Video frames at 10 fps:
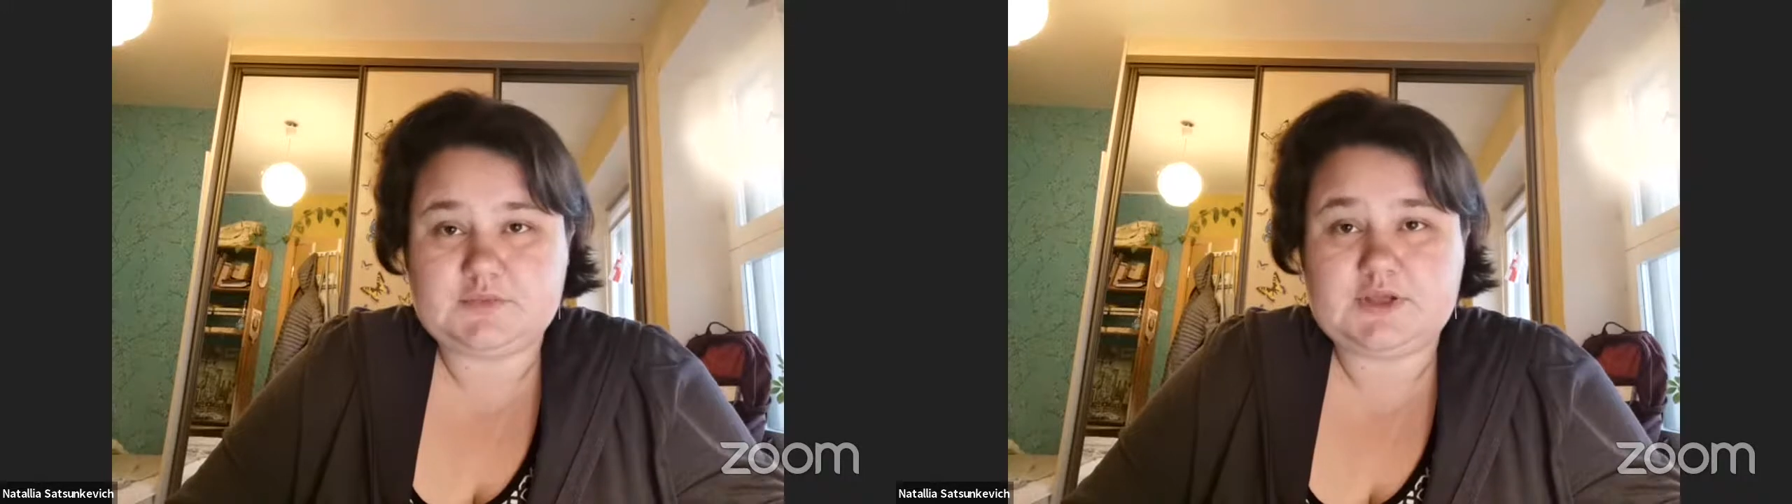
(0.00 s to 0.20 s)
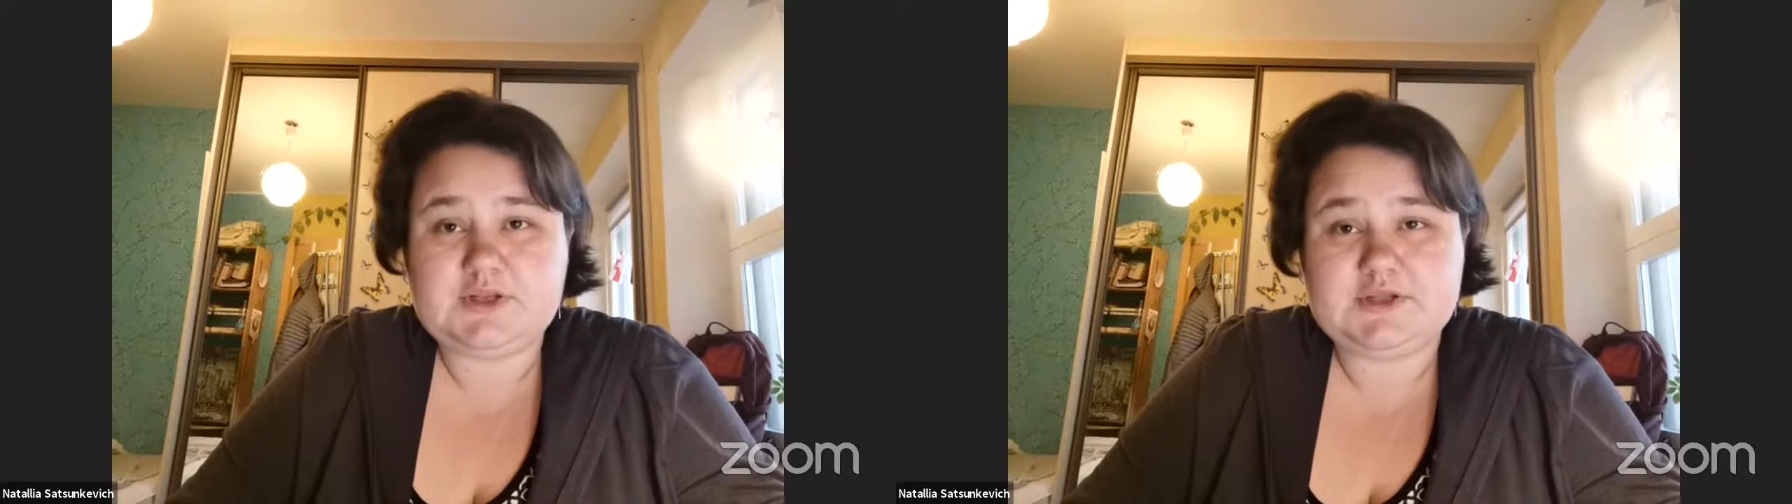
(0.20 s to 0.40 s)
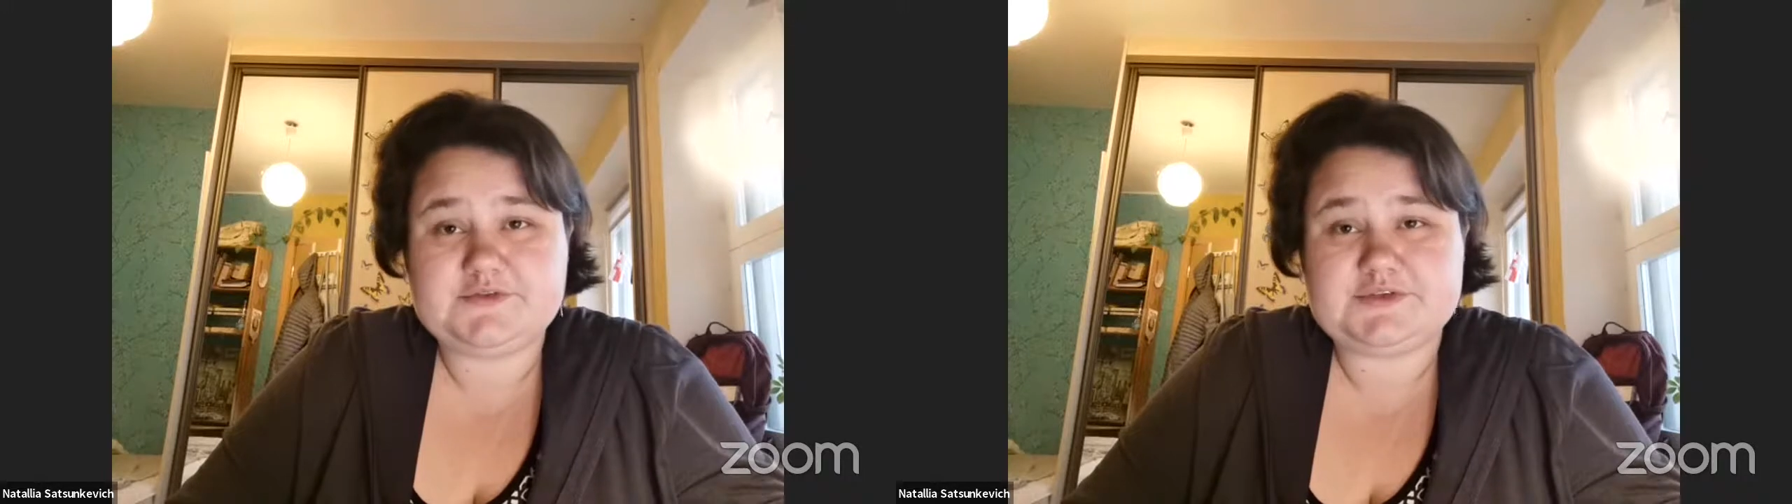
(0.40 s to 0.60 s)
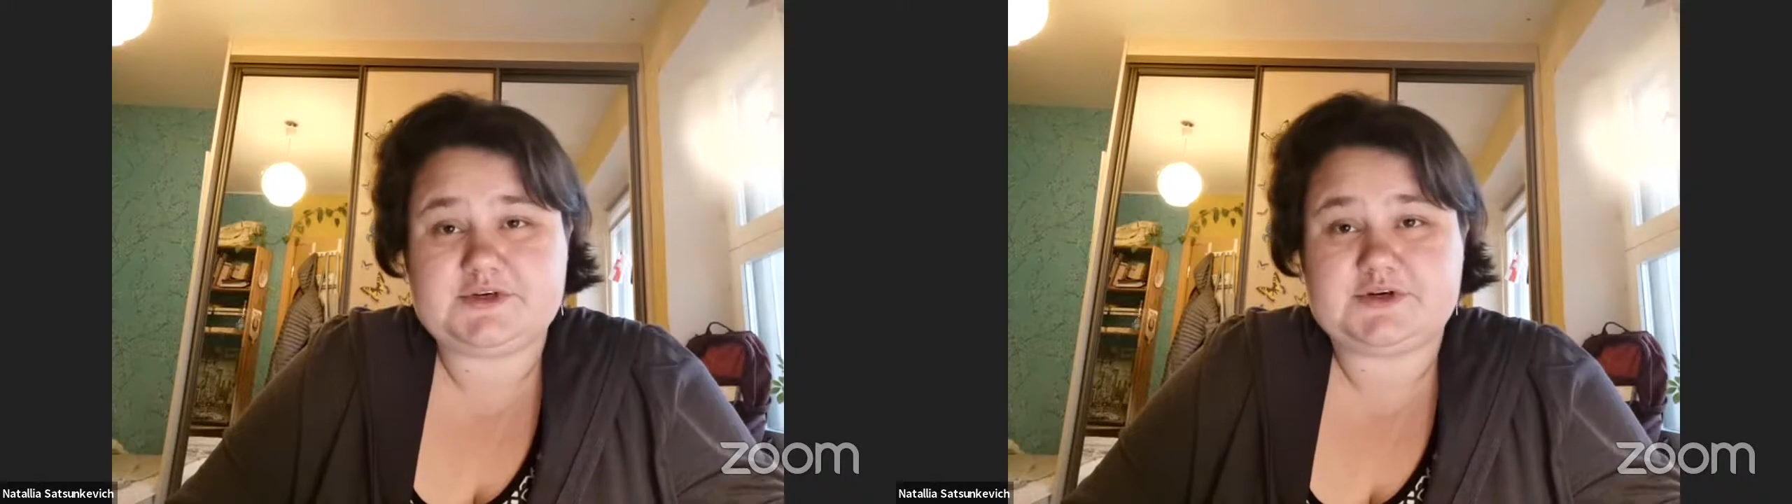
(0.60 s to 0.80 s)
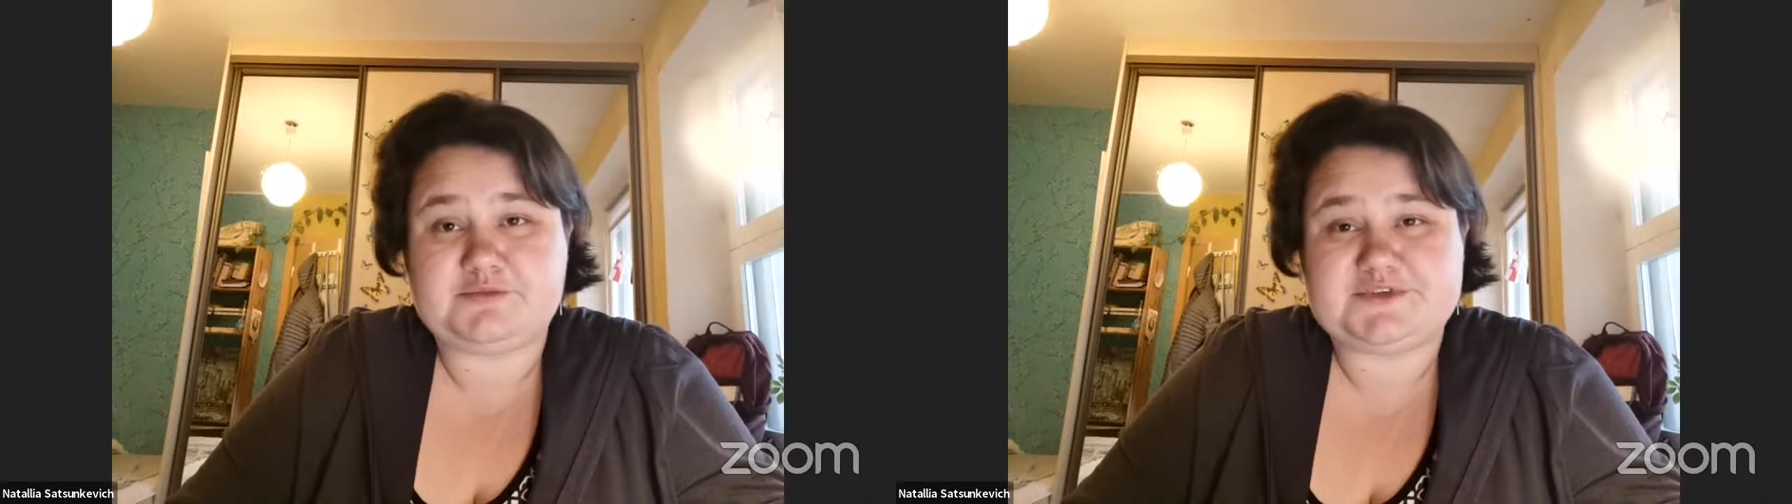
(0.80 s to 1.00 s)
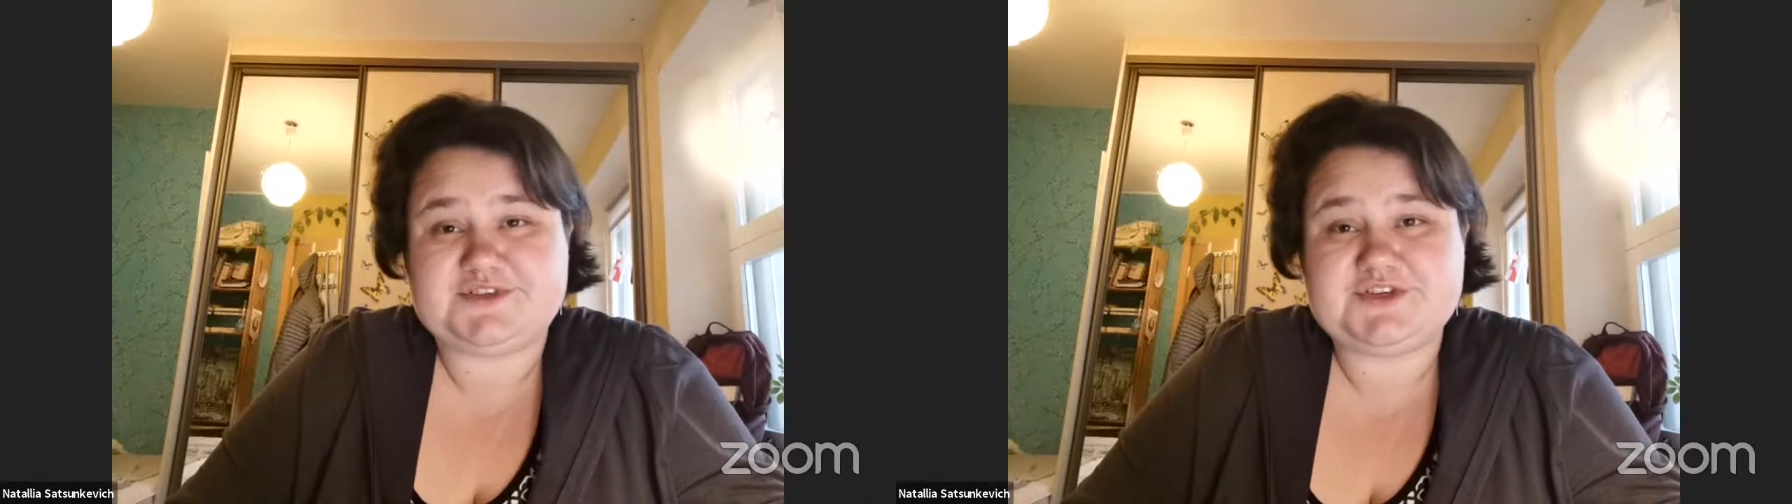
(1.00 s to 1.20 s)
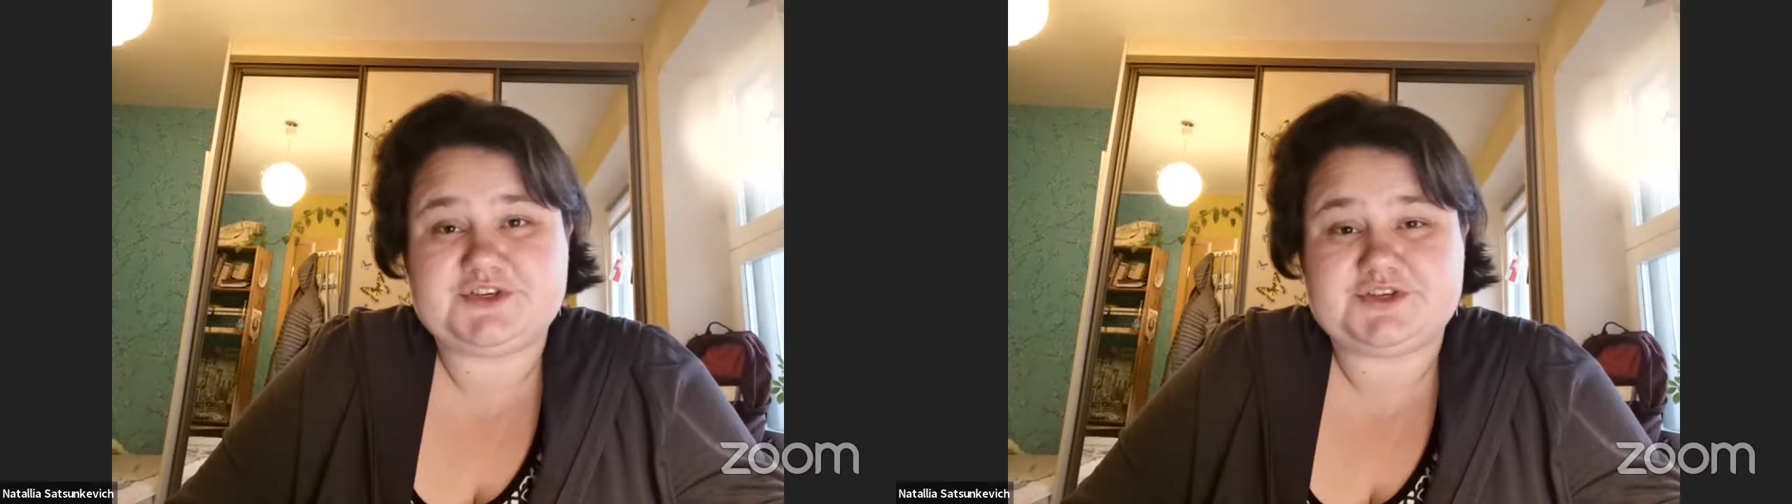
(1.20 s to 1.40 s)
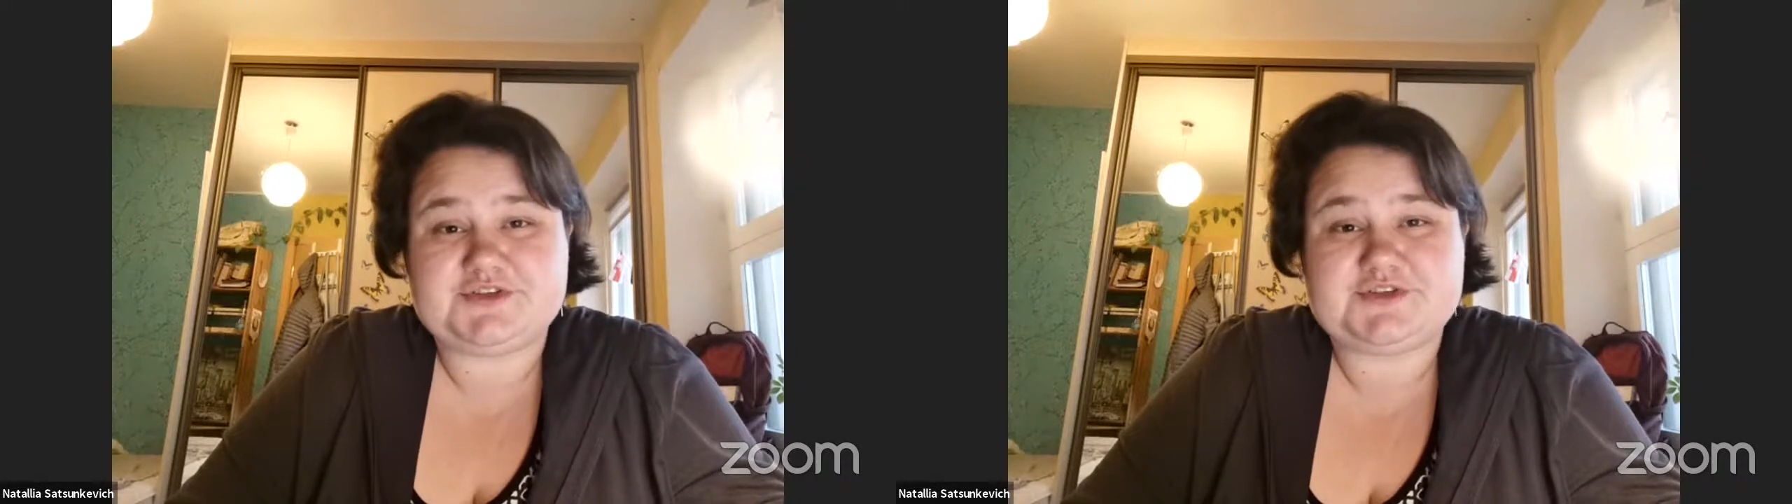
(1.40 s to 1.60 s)
leave their
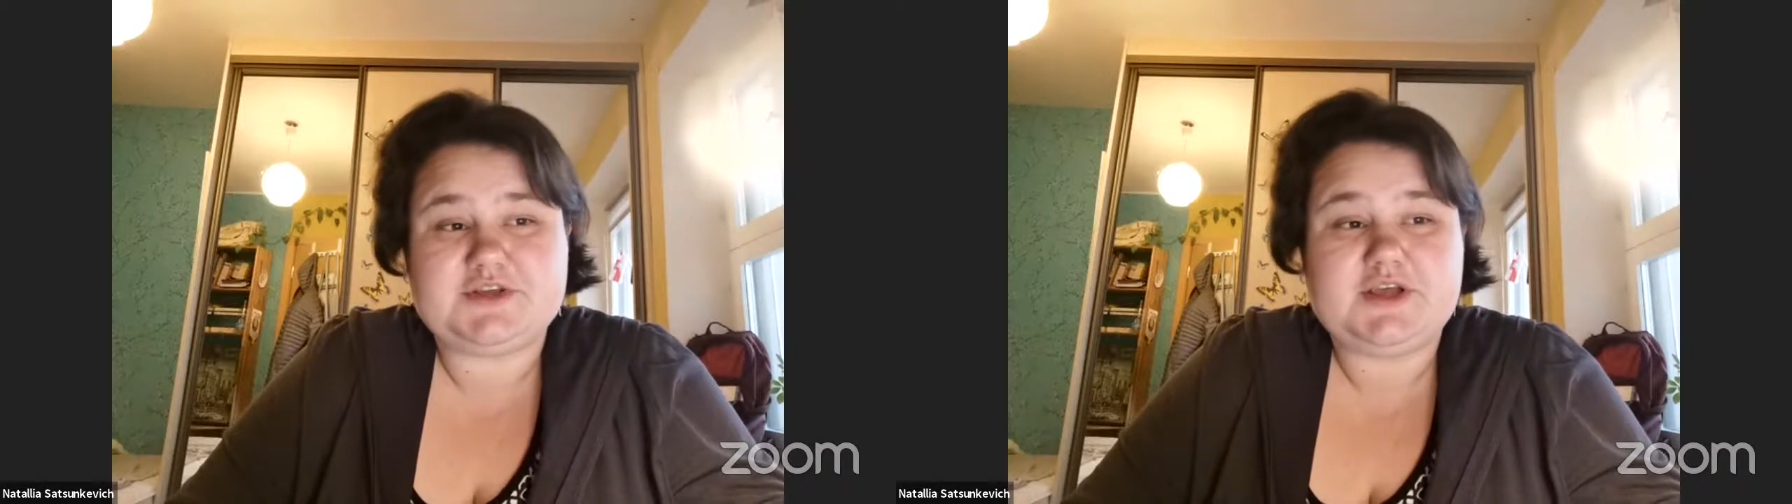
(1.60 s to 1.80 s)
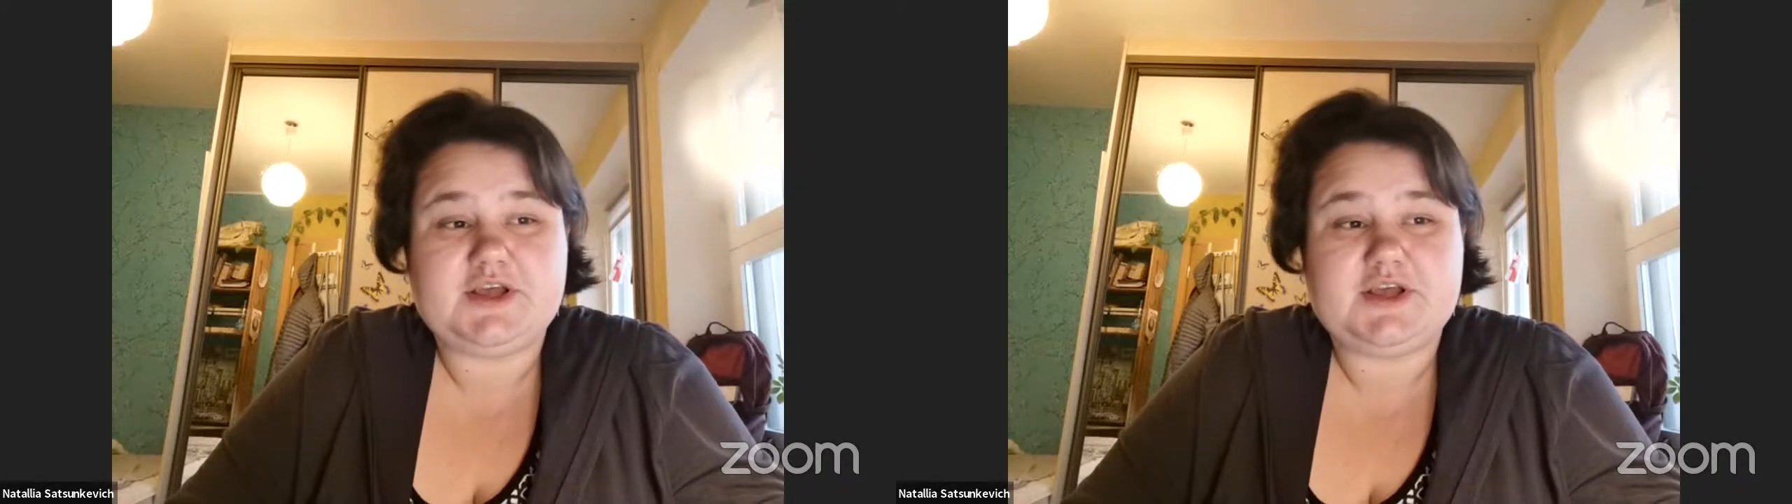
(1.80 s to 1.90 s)
positions,